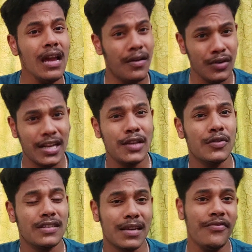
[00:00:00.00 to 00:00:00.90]
I would tell you
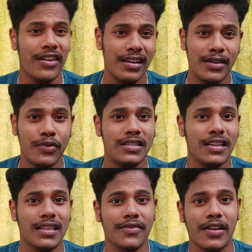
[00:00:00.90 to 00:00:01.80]
the same. Finally, once
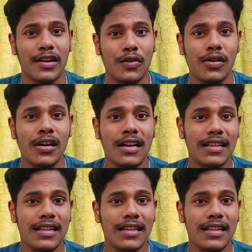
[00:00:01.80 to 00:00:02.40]
again, the final note,